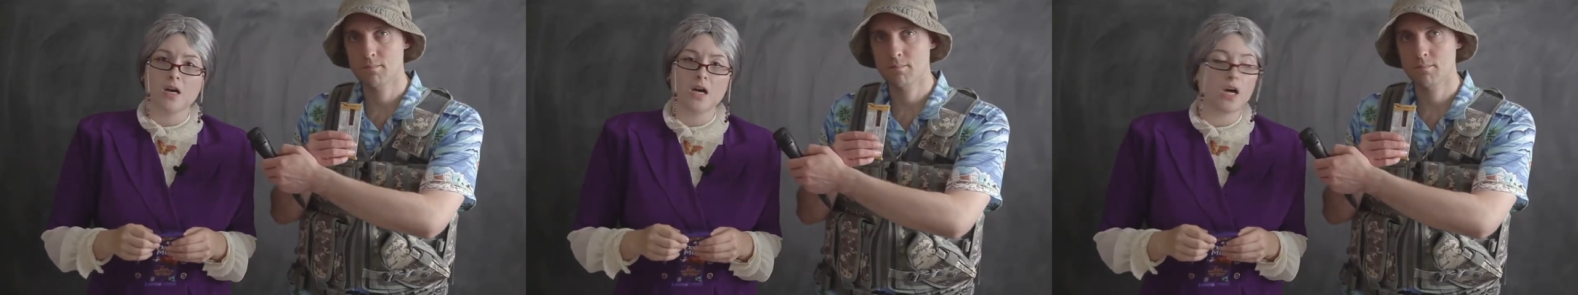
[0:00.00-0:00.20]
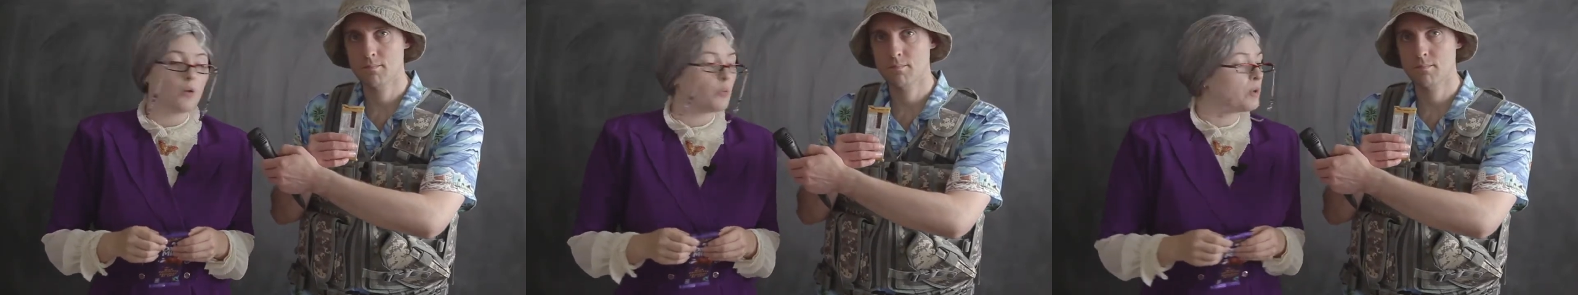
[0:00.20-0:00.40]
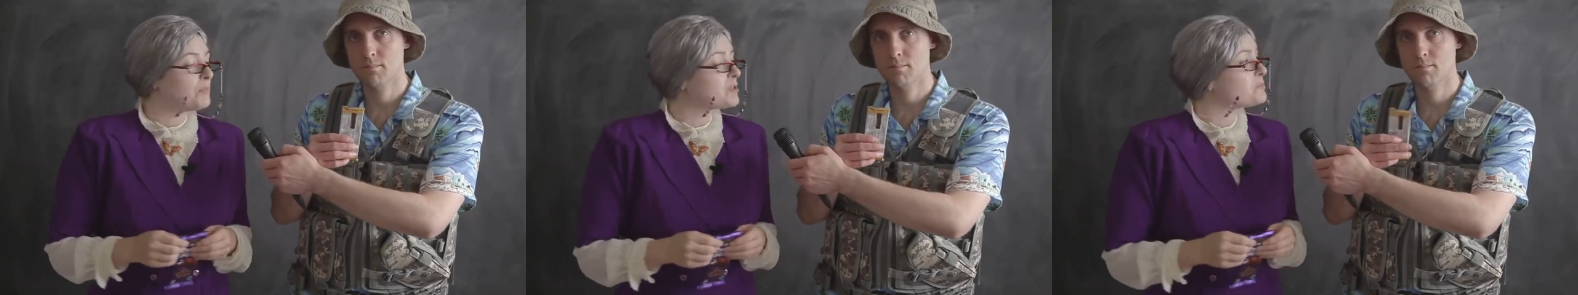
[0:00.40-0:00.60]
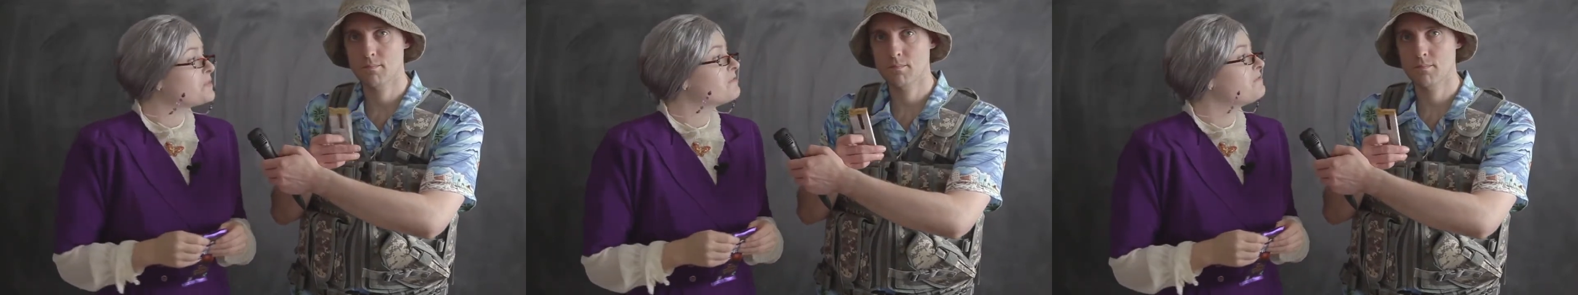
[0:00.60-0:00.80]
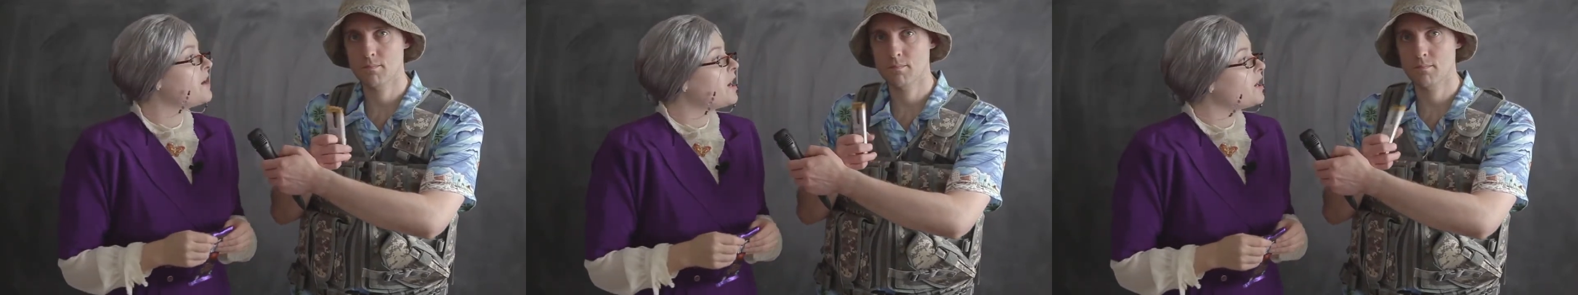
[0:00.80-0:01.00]
Speaker 1: Uh, we must be
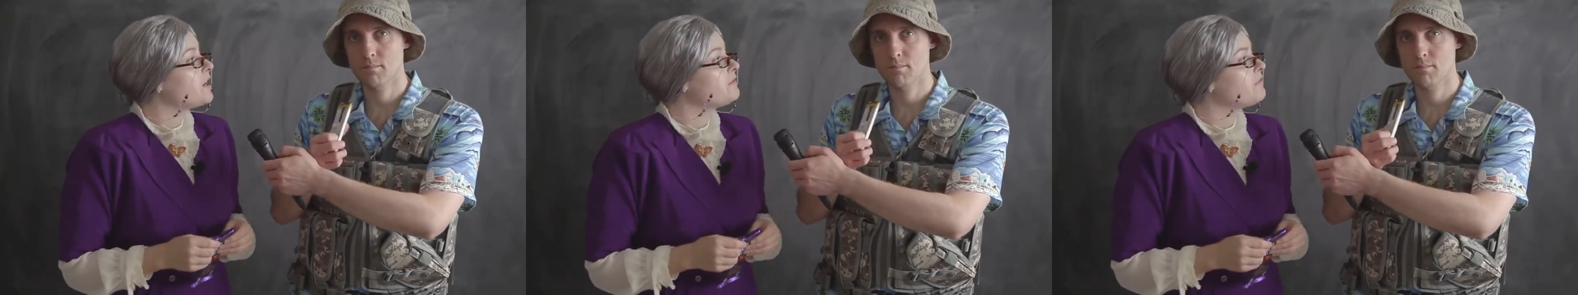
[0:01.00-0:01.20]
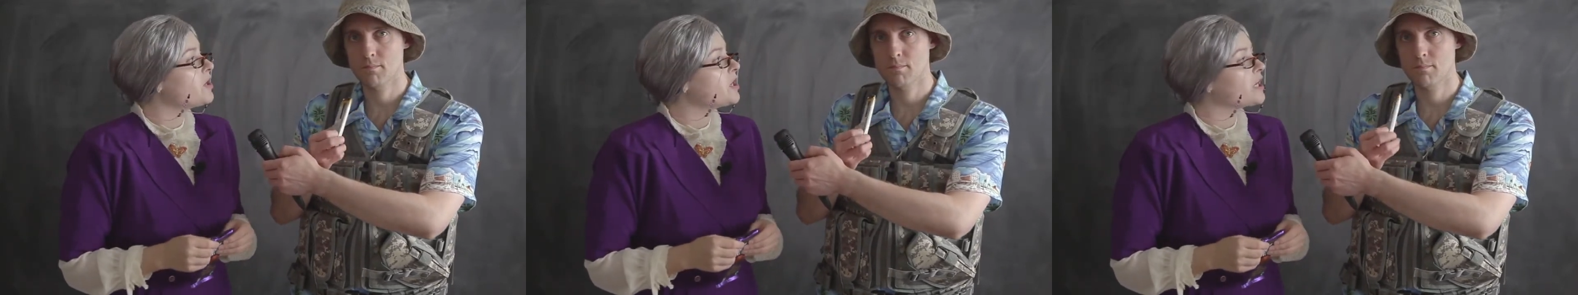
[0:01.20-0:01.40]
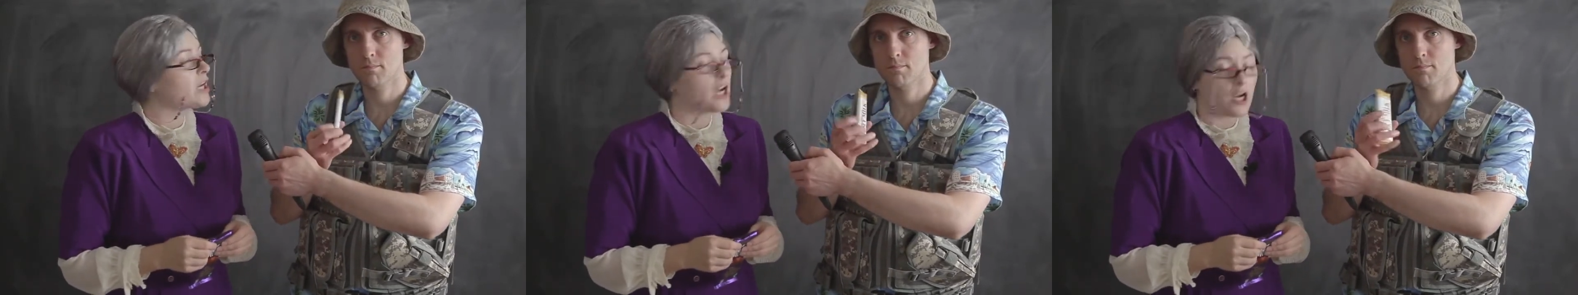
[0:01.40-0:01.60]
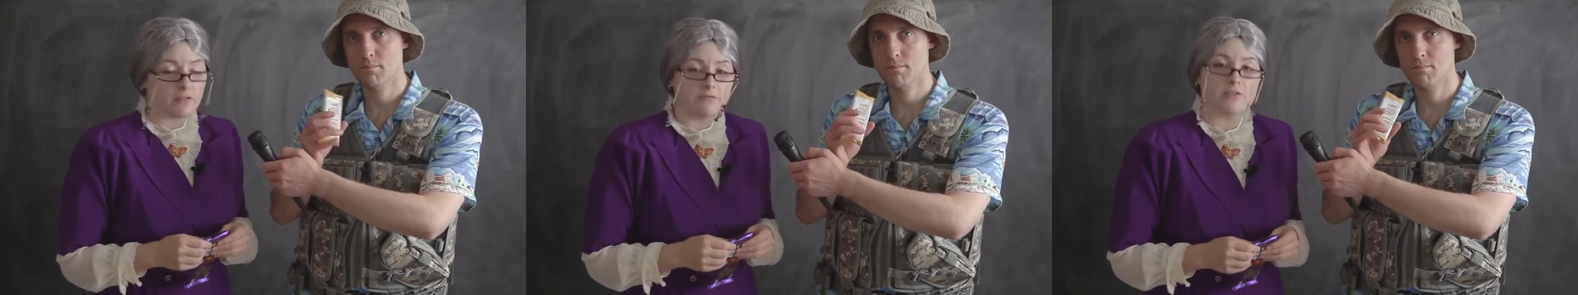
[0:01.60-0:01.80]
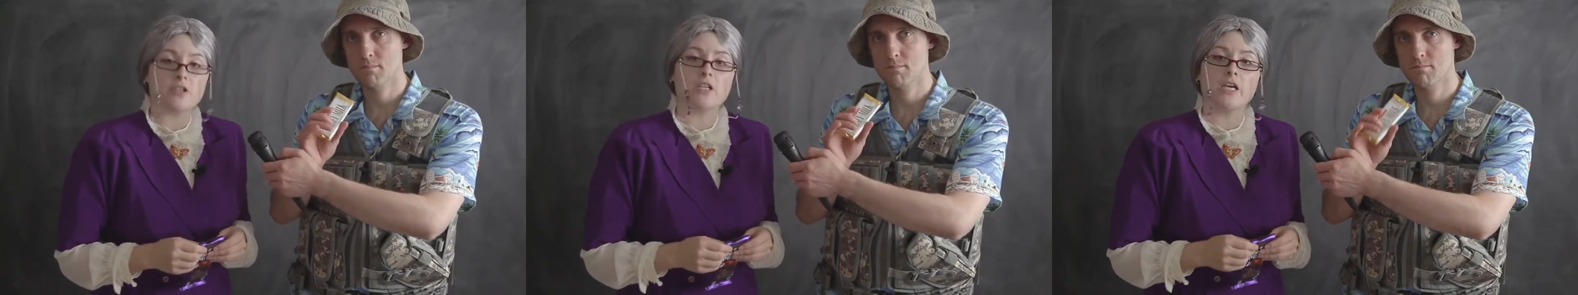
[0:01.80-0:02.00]
very, very
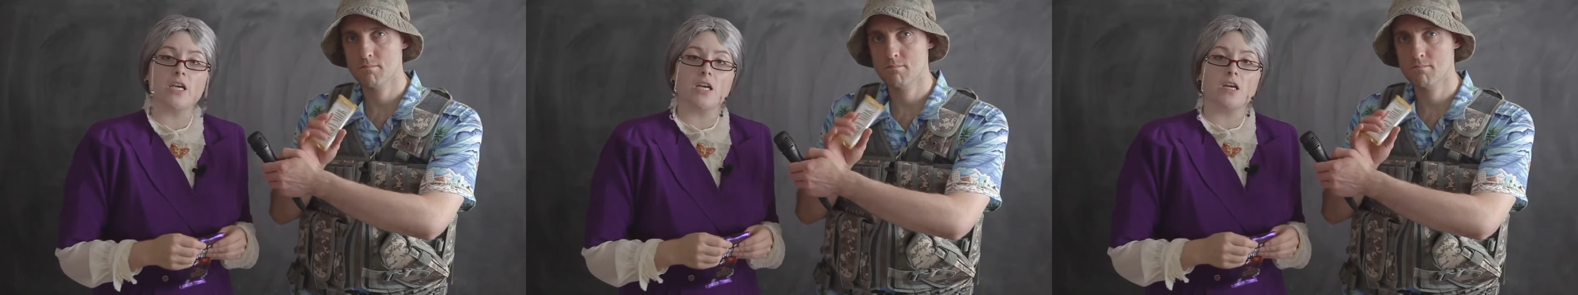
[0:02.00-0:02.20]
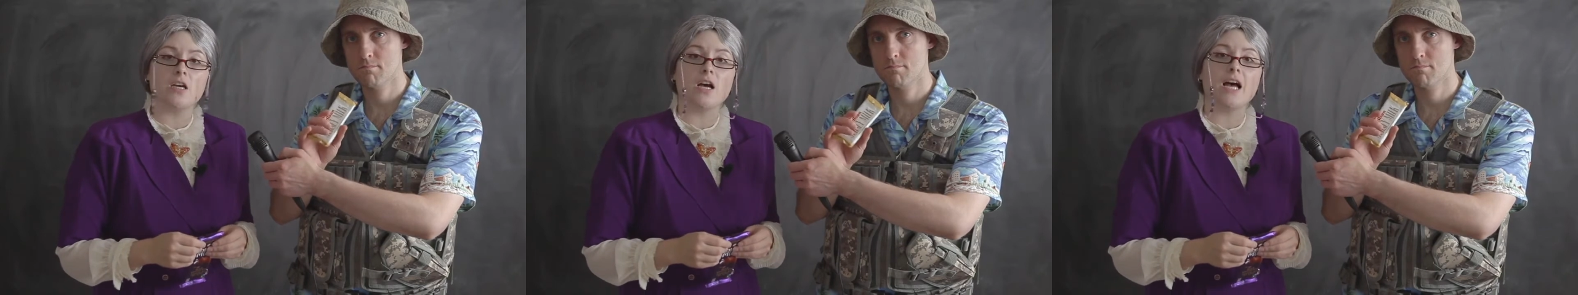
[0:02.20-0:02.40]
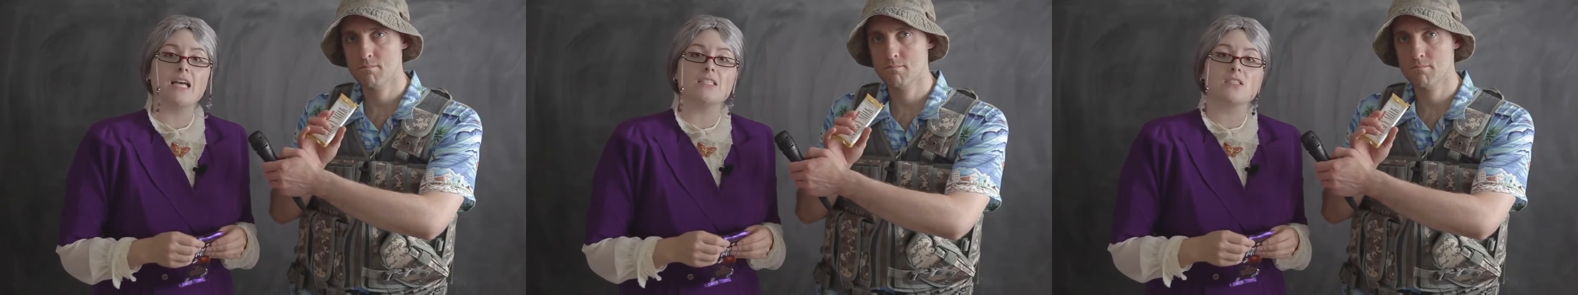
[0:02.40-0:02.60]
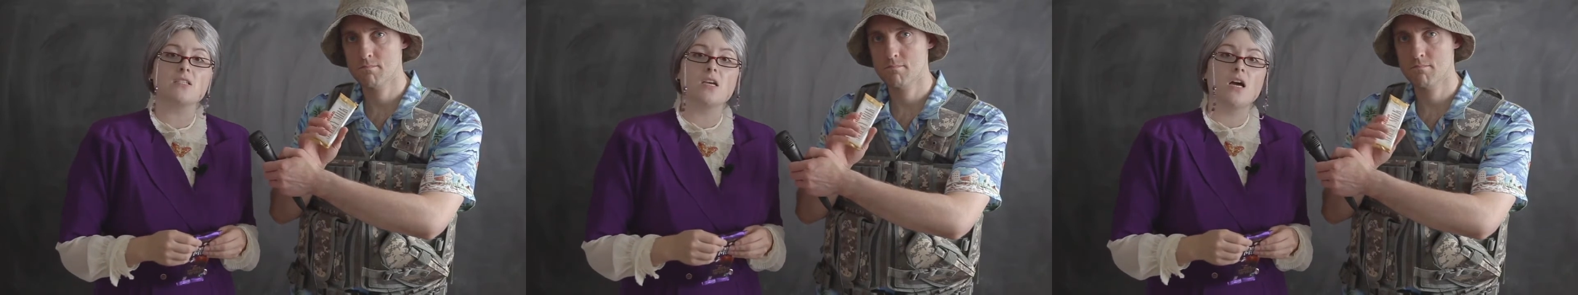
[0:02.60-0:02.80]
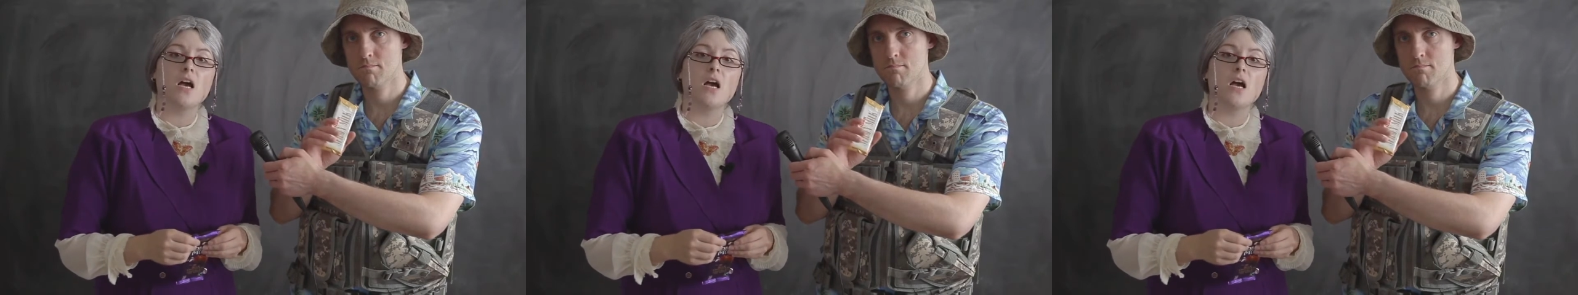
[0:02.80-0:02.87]
careful here, as,